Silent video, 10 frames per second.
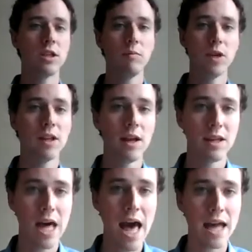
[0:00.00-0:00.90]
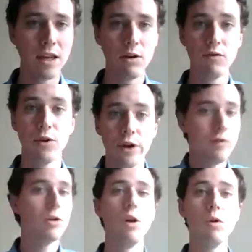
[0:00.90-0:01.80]
something like that, if
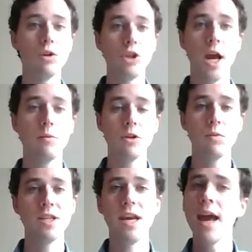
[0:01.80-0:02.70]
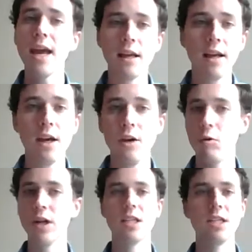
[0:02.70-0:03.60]
your local chapters would say, hey, we're
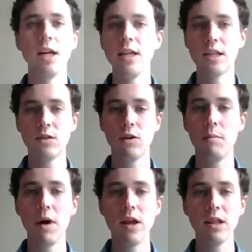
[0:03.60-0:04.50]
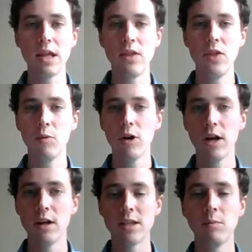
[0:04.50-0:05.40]
going to study this for a month, and then we're going
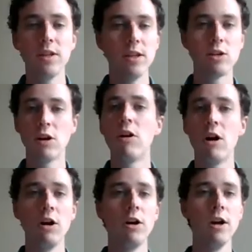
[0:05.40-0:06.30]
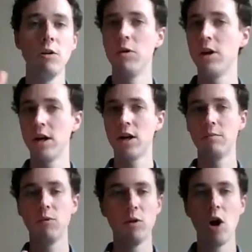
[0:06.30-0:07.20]
to have something that is on our heart. We're going to
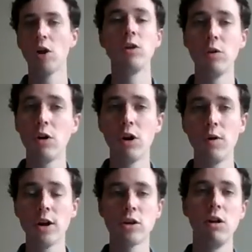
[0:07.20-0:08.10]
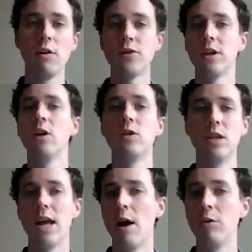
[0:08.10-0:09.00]
call our local congressional office and go
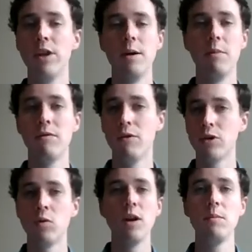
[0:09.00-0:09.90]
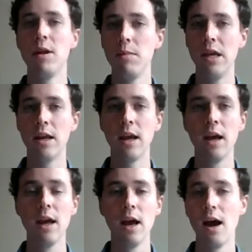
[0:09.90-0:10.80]
sit down with them for a 20-minute meeting
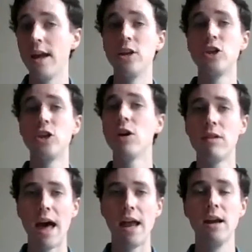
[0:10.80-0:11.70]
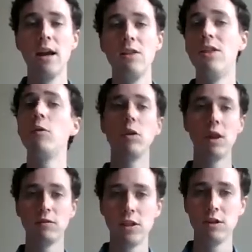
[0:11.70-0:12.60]
and share that. They would
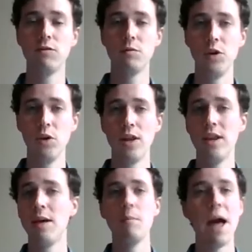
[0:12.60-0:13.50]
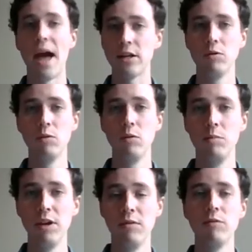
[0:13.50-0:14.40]
love to hear from you, and the impact would
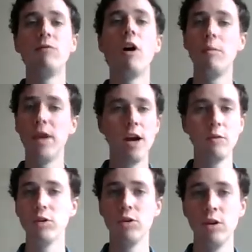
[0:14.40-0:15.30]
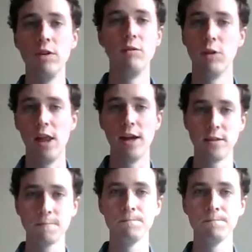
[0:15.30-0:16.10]
be far beyond what you could even realize.